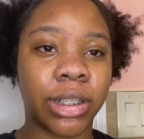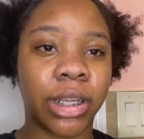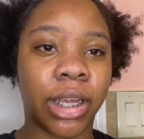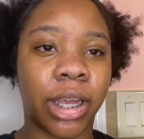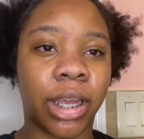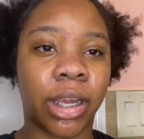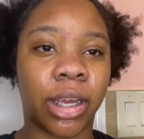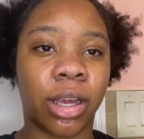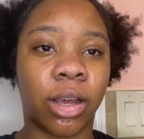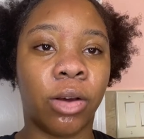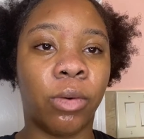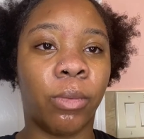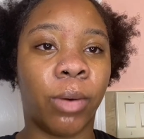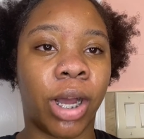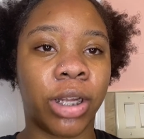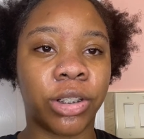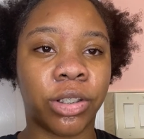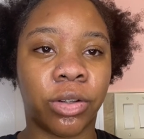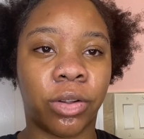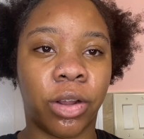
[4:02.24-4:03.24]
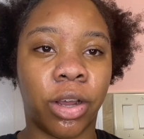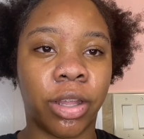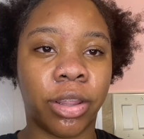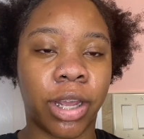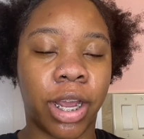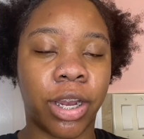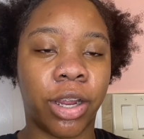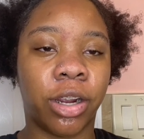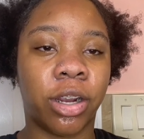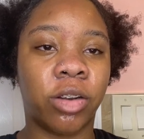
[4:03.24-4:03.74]
take a washcloth
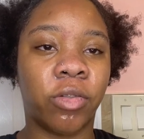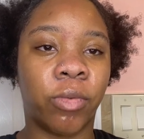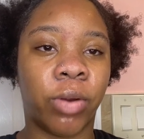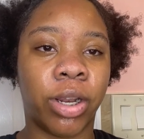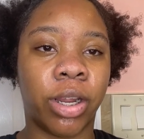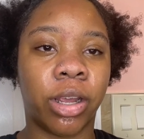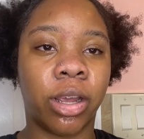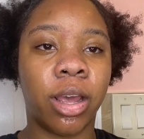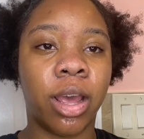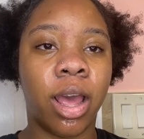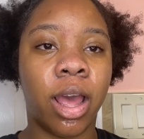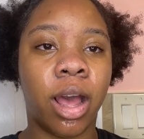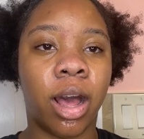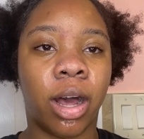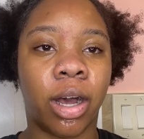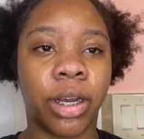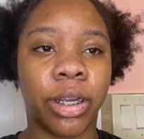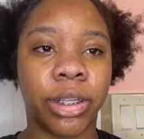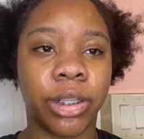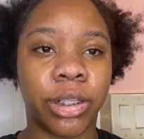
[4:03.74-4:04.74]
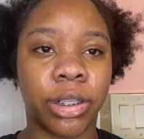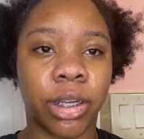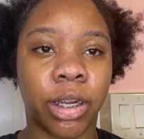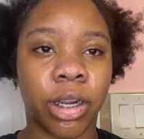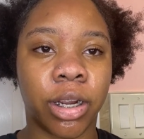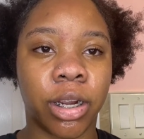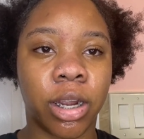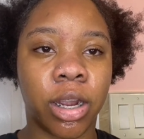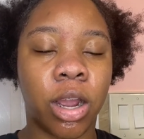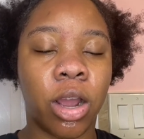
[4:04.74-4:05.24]
and you're gonna run it
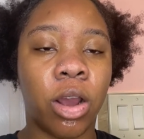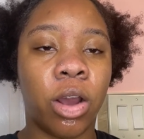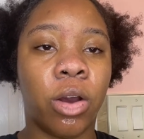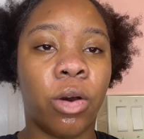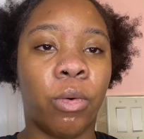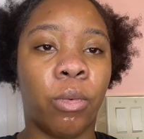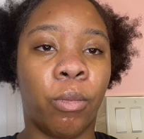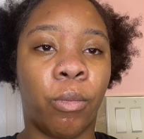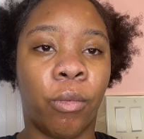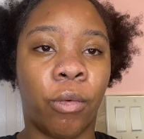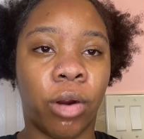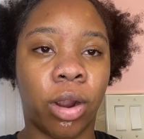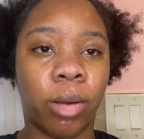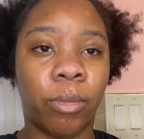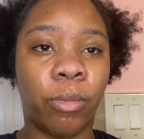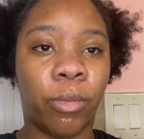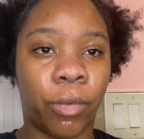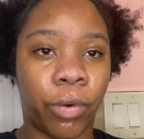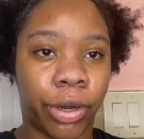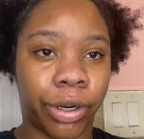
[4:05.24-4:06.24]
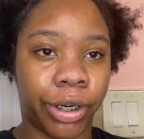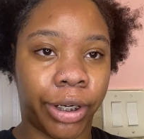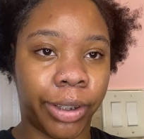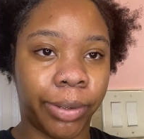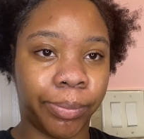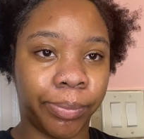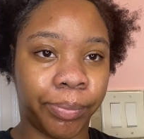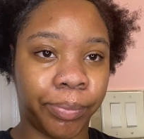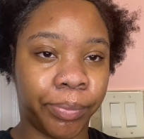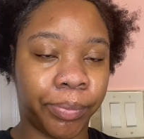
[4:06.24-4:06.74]
under warm water,
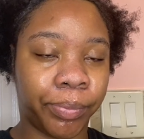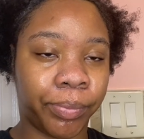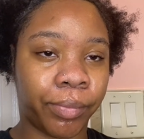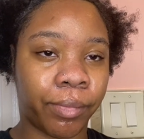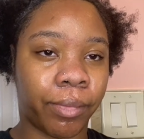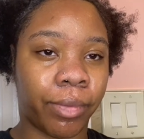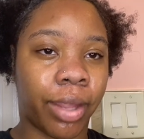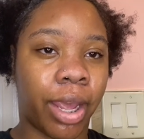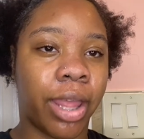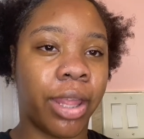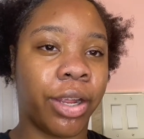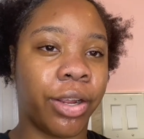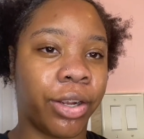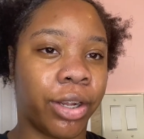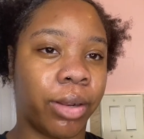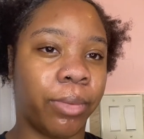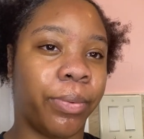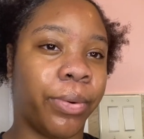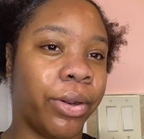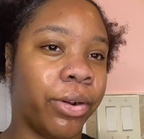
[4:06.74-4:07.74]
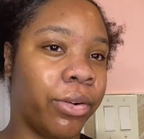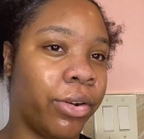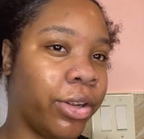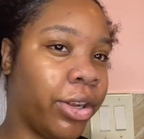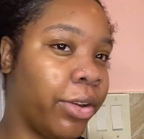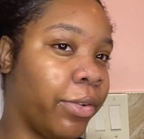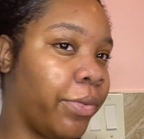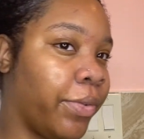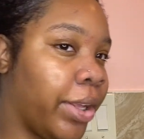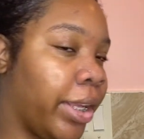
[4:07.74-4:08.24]
and then you're gonna put it on
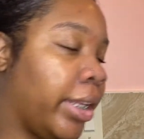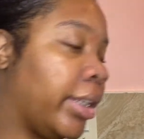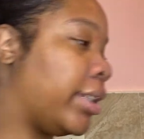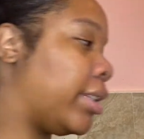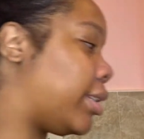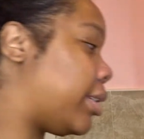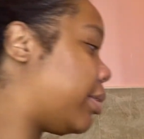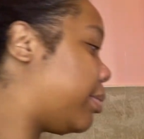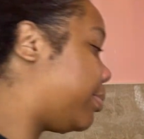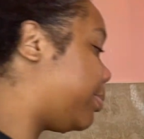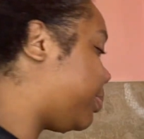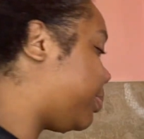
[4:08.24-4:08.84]
your face.